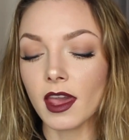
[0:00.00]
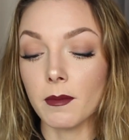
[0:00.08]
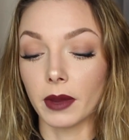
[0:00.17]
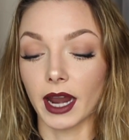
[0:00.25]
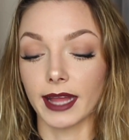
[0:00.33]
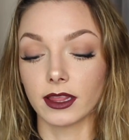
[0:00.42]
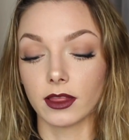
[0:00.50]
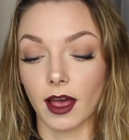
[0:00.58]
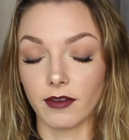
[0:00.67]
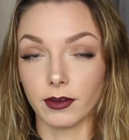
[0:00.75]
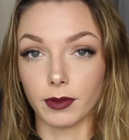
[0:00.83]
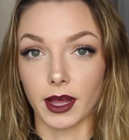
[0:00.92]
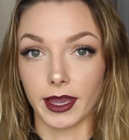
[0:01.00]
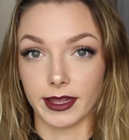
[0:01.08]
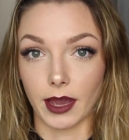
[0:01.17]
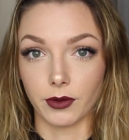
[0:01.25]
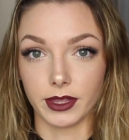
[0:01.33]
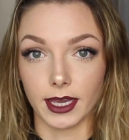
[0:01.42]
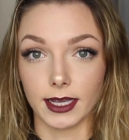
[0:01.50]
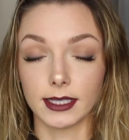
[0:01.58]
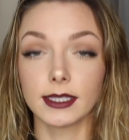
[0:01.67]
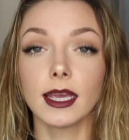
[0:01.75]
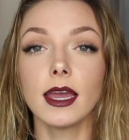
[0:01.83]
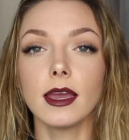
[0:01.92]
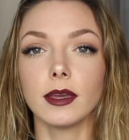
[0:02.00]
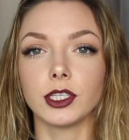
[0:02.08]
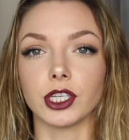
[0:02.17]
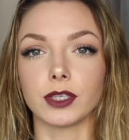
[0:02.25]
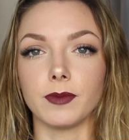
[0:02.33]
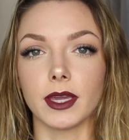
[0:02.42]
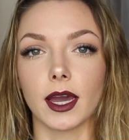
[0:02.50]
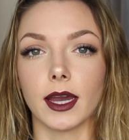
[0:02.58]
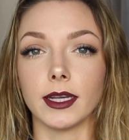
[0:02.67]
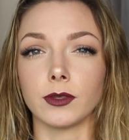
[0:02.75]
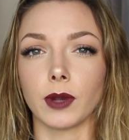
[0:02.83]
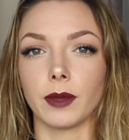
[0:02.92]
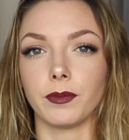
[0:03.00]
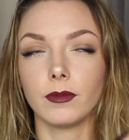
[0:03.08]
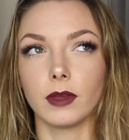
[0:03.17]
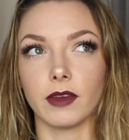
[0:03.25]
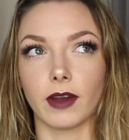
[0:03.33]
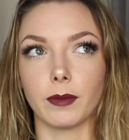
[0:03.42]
But I love applying that with this just because if